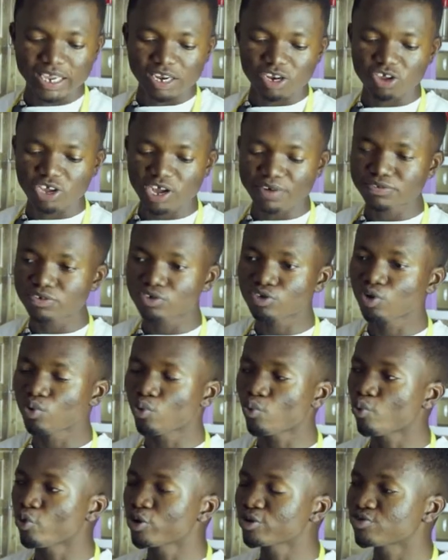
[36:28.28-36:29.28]
Then you have to know
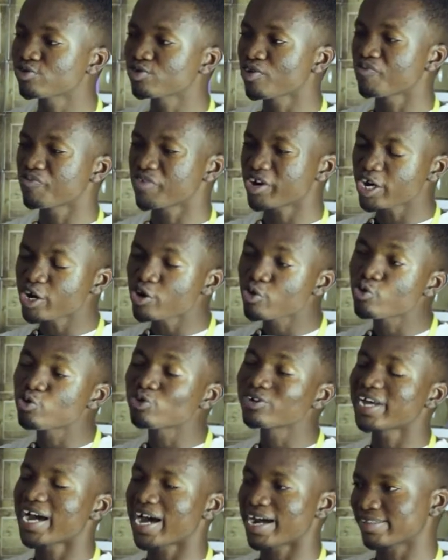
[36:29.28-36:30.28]
what you're very
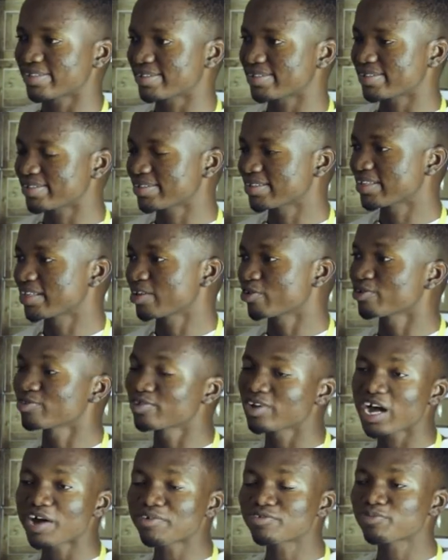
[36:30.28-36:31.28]
good at,
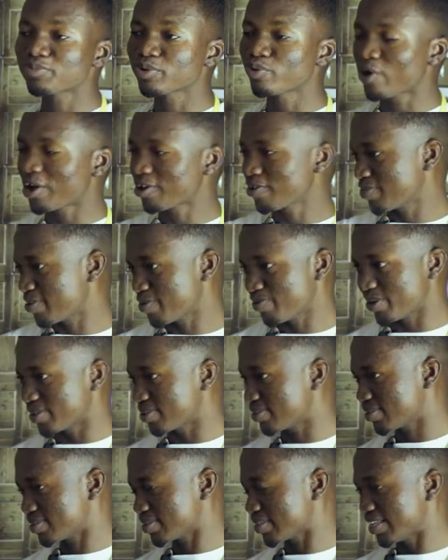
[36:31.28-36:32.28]
because you have to be one of the
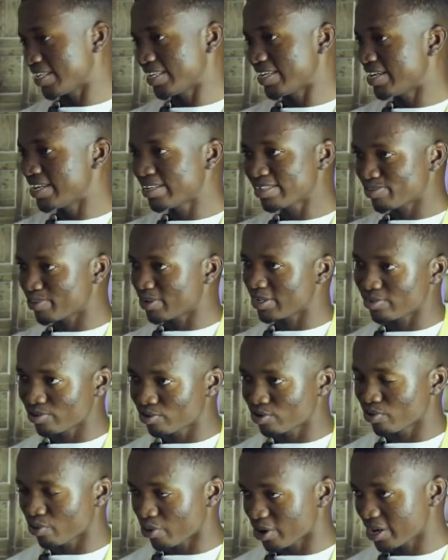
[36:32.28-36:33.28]
best in any space
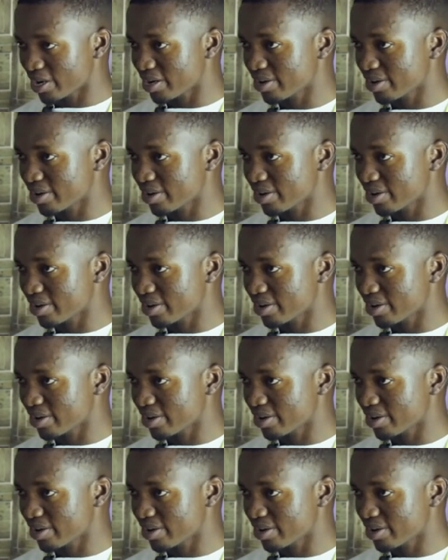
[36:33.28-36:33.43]
you want to work.